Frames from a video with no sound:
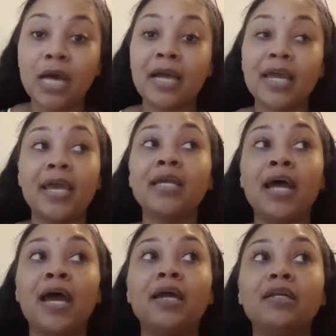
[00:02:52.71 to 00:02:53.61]
I can't
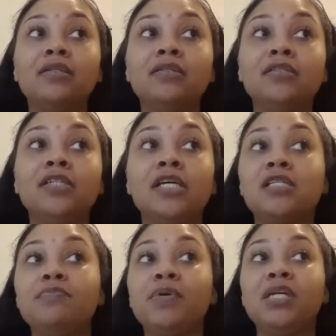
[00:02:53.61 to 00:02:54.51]
not
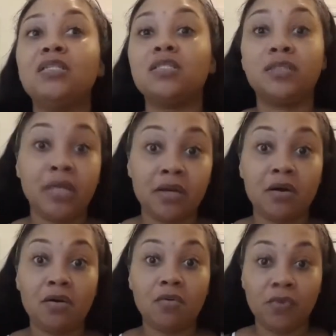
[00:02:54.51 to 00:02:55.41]
just be
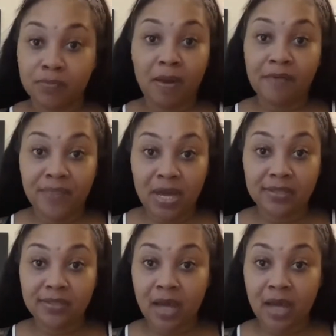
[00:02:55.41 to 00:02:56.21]
still with my face.